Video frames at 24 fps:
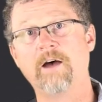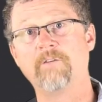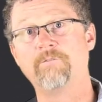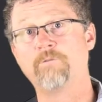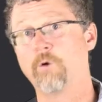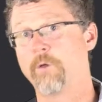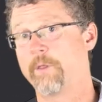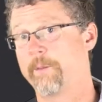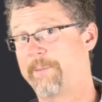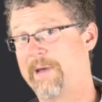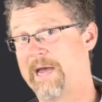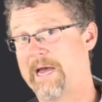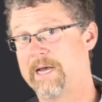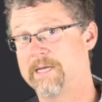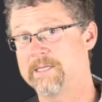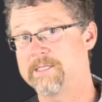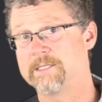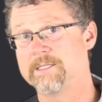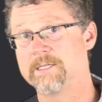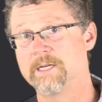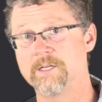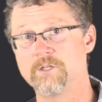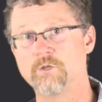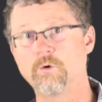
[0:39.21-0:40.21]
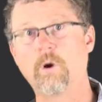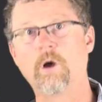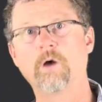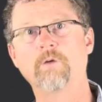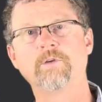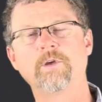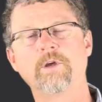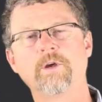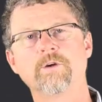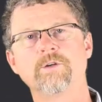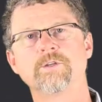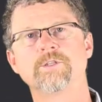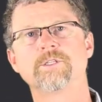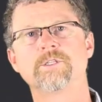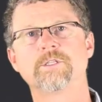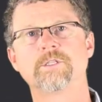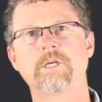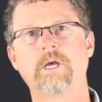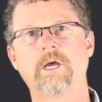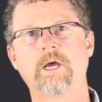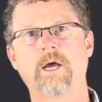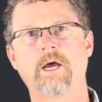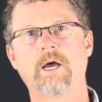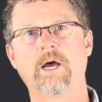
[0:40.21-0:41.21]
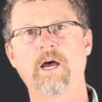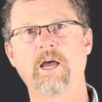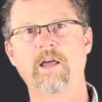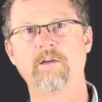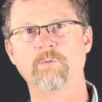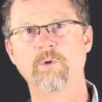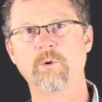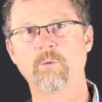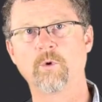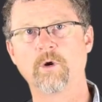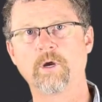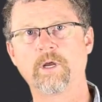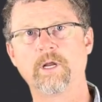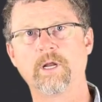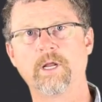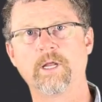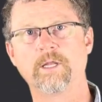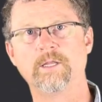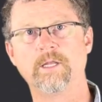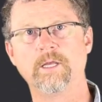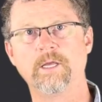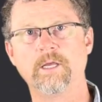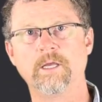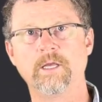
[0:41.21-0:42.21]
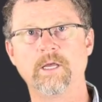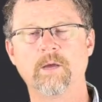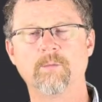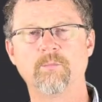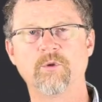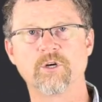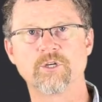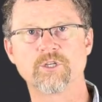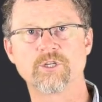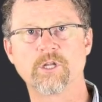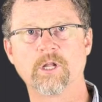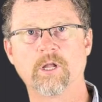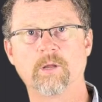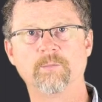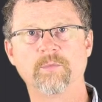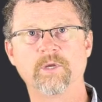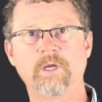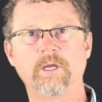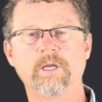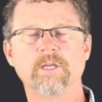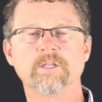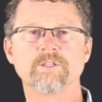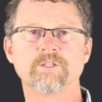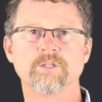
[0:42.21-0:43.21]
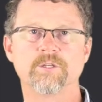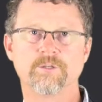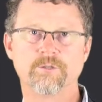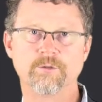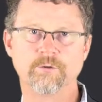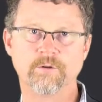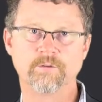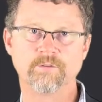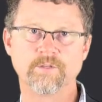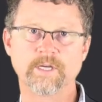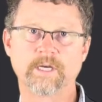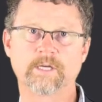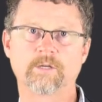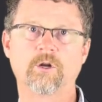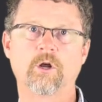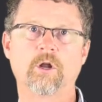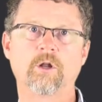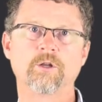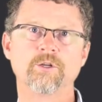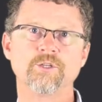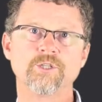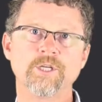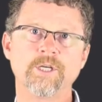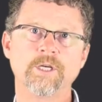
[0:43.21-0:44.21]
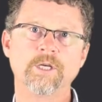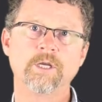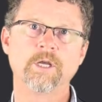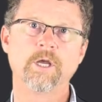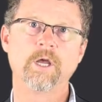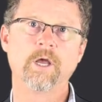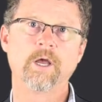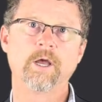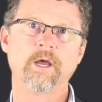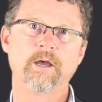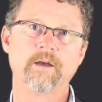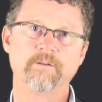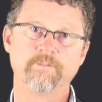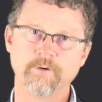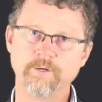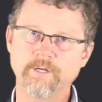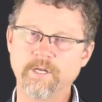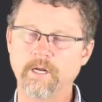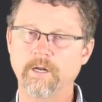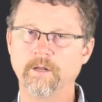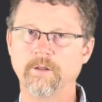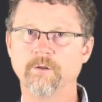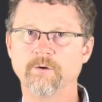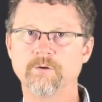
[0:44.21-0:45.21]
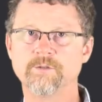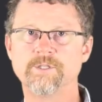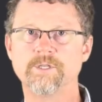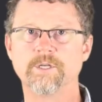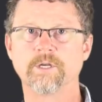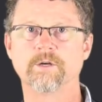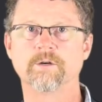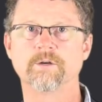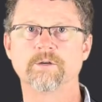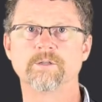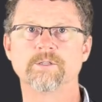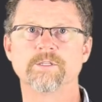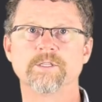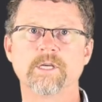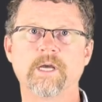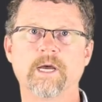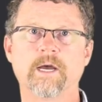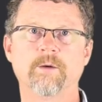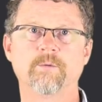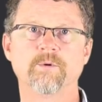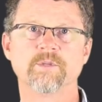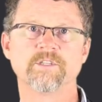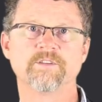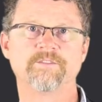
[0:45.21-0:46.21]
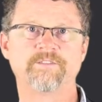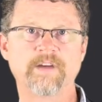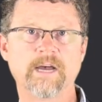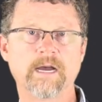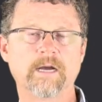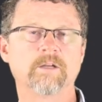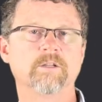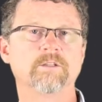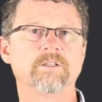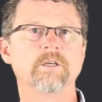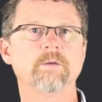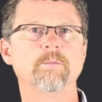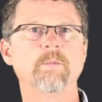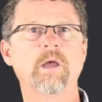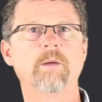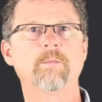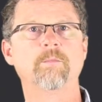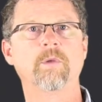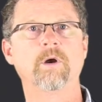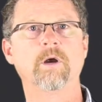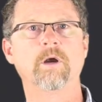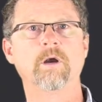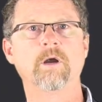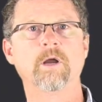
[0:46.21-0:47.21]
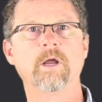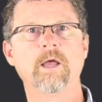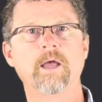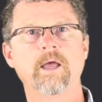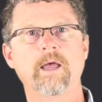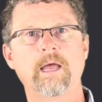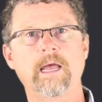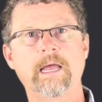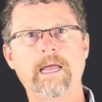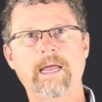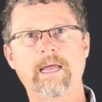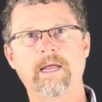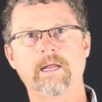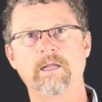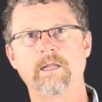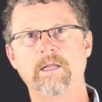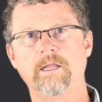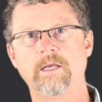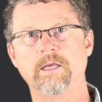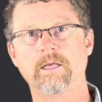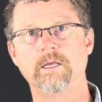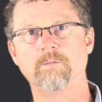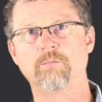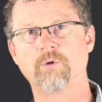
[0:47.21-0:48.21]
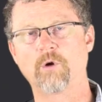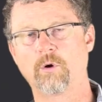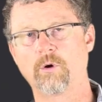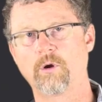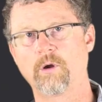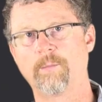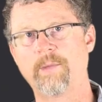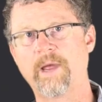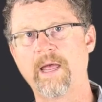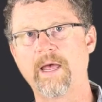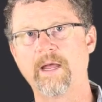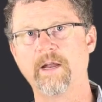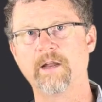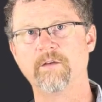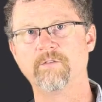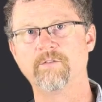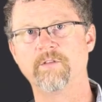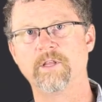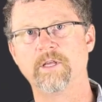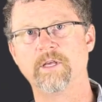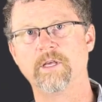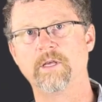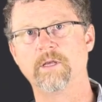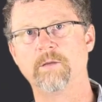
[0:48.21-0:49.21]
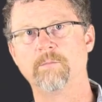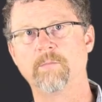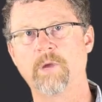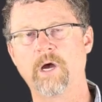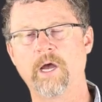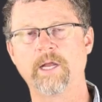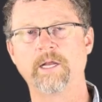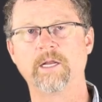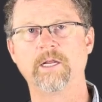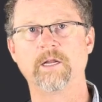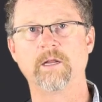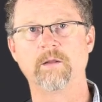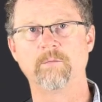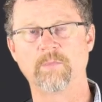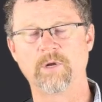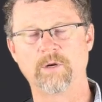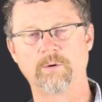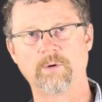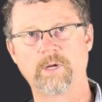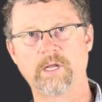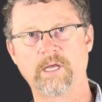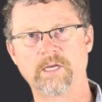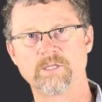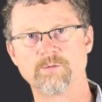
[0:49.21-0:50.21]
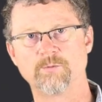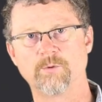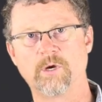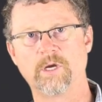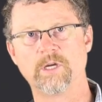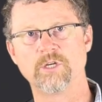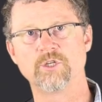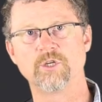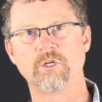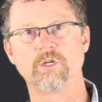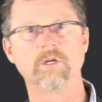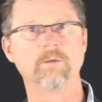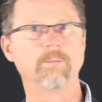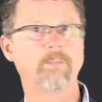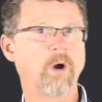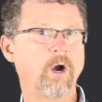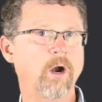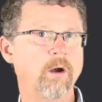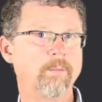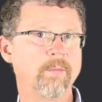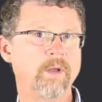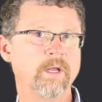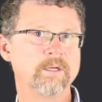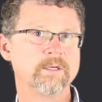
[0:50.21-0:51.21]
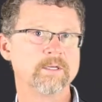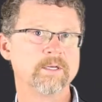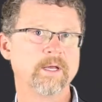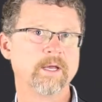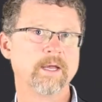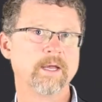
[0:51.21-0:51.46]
For the past 12 years, I've been working at the British Columbia Institute of Technology. For 10 of those years, I was a faculty member and the program head of the Mining and Mineral Exploration Department.